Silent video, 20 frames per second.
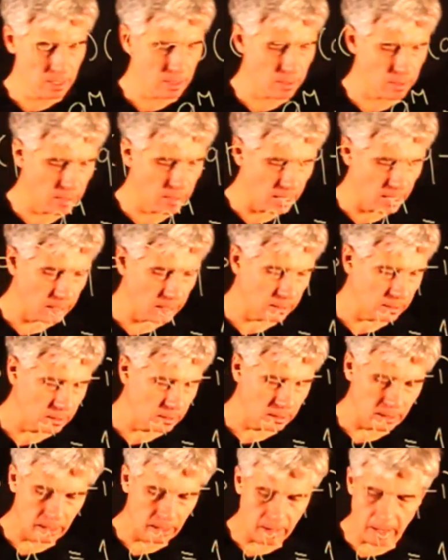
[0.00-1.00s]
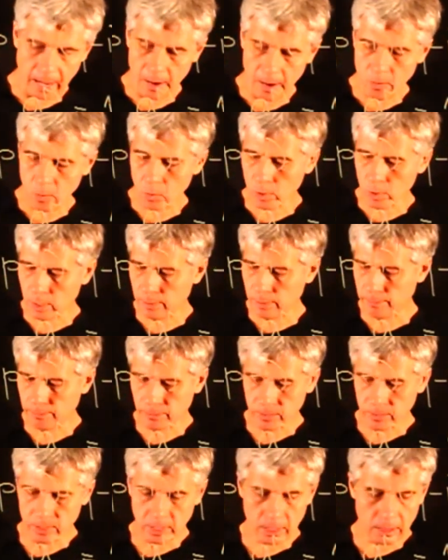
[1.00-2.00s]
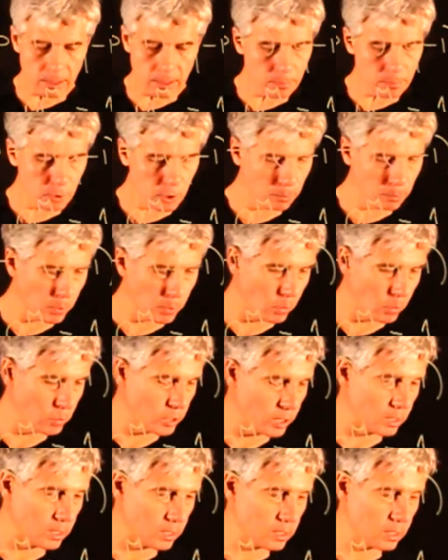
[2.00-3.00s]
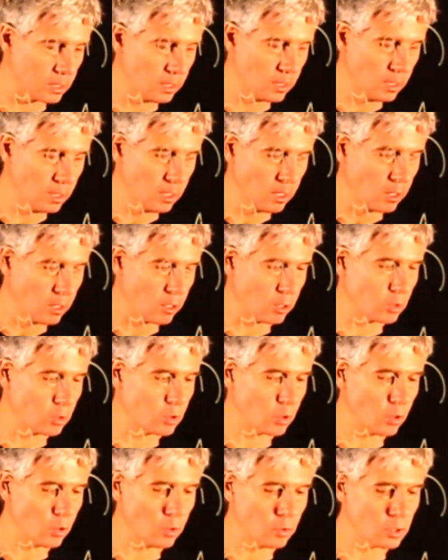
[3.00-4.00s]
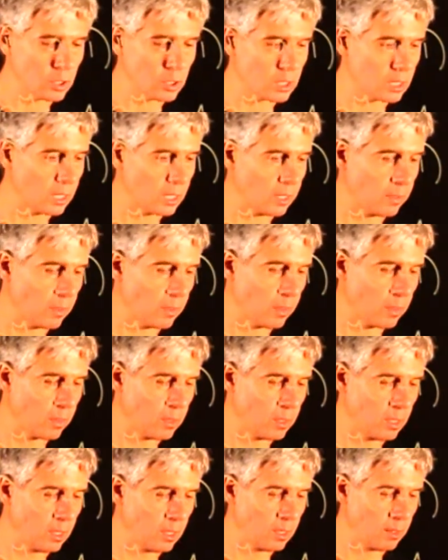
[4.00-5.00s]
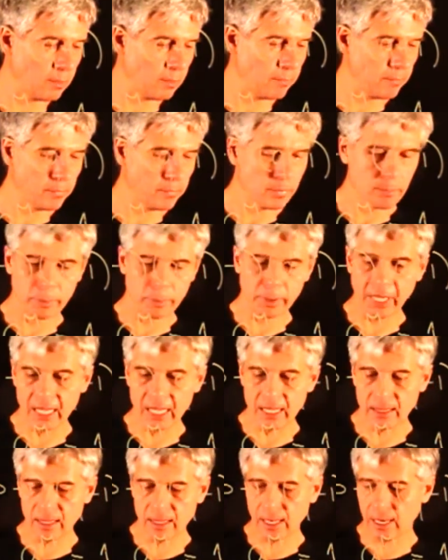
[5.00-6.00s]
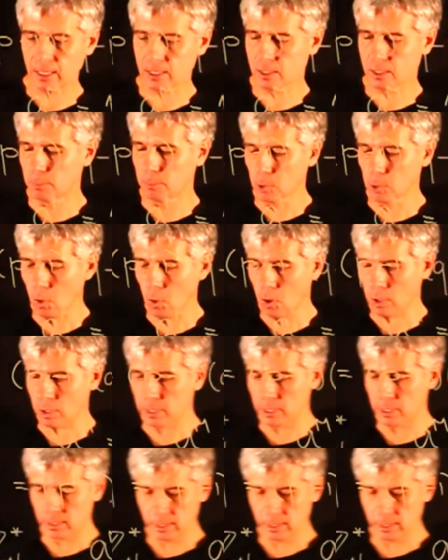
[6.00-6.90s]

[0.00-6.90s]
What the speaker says: that our decryption process returns the plain text block